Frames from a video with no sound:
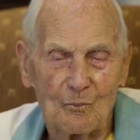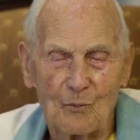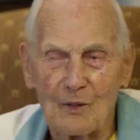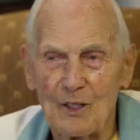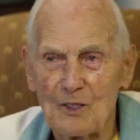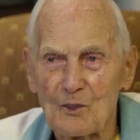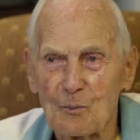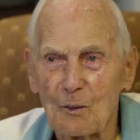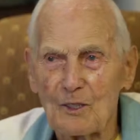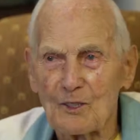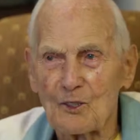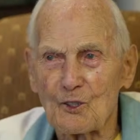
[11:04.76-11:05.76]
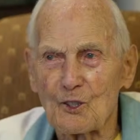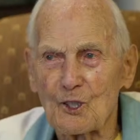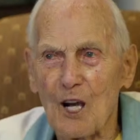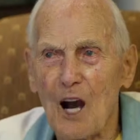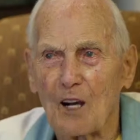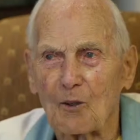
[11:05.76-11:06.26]
nice, pleasant
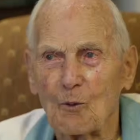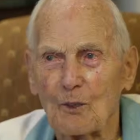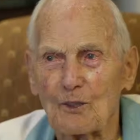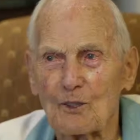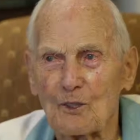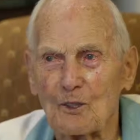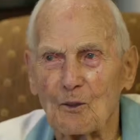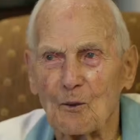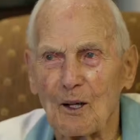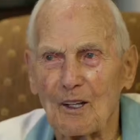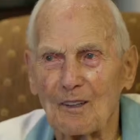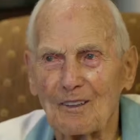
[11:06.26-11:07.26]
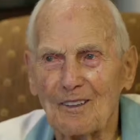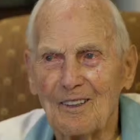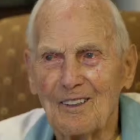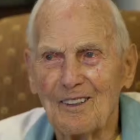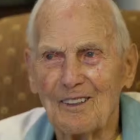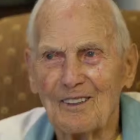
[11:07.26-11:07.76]
shock once in a while,
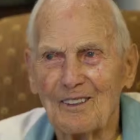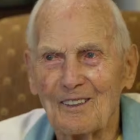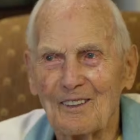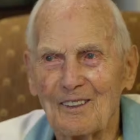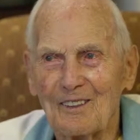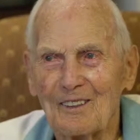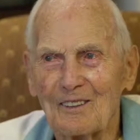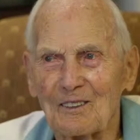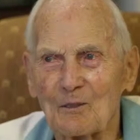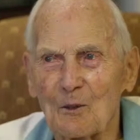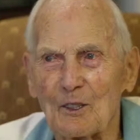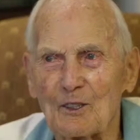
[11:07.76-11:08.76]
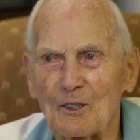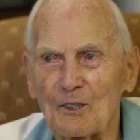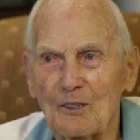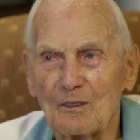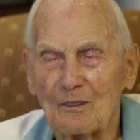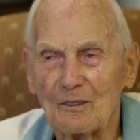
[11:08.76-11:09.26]
which
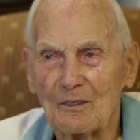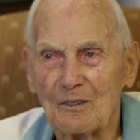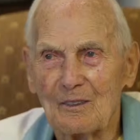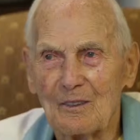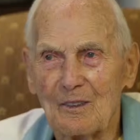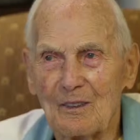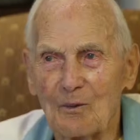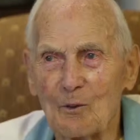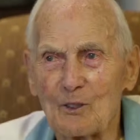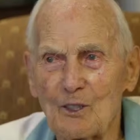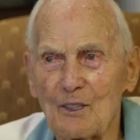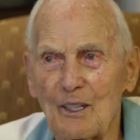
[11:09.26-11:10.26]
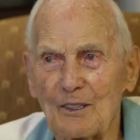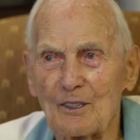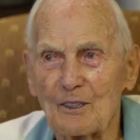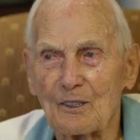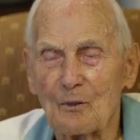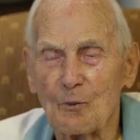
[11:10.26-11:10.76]
was nice.
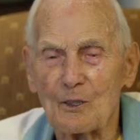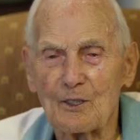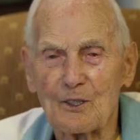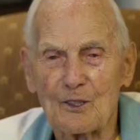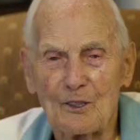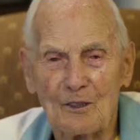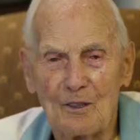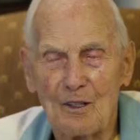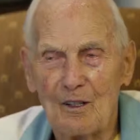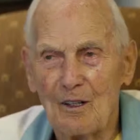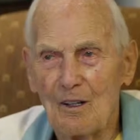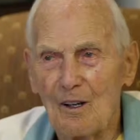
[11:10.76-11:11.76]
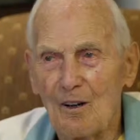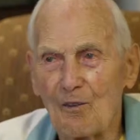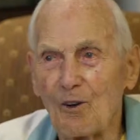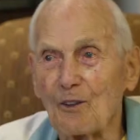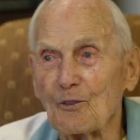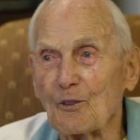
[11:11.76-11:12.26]
It was
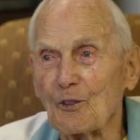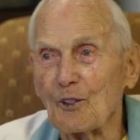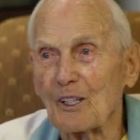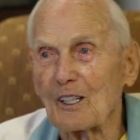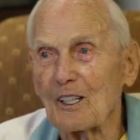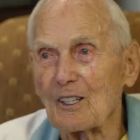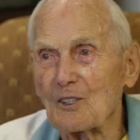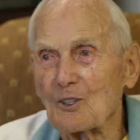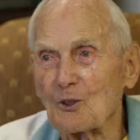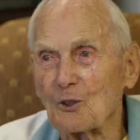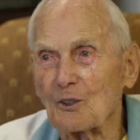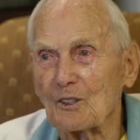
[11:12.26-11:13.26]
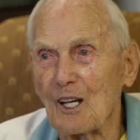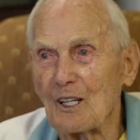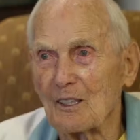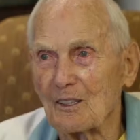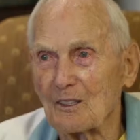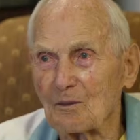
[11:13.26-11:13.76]
fun for the kids who
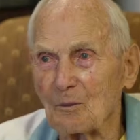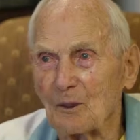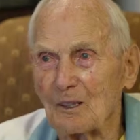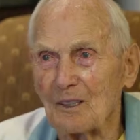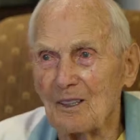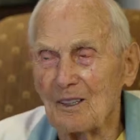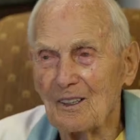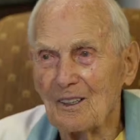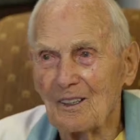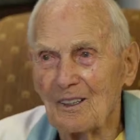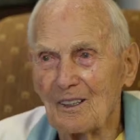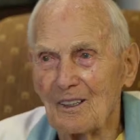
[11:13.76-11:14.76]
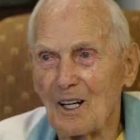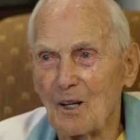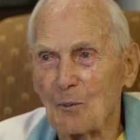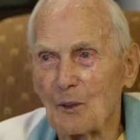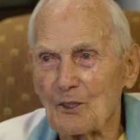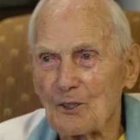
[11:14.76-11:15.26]
did it, but not
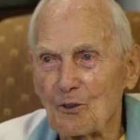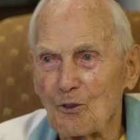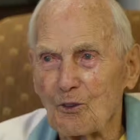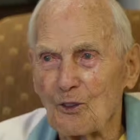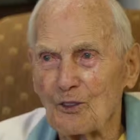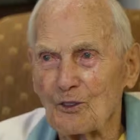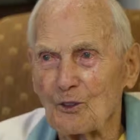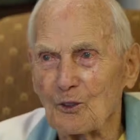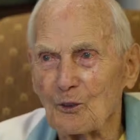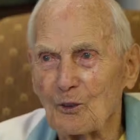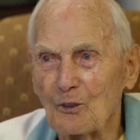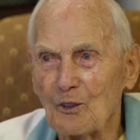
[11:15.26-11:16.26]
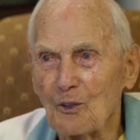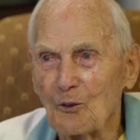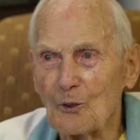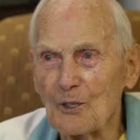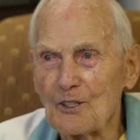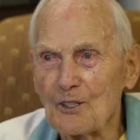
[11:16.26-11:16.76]
much so fun to
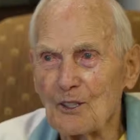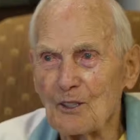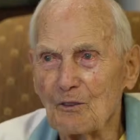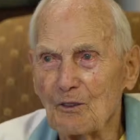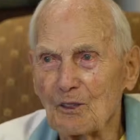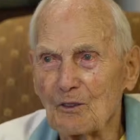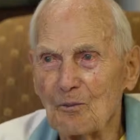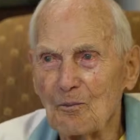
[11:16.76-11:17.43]
receive it.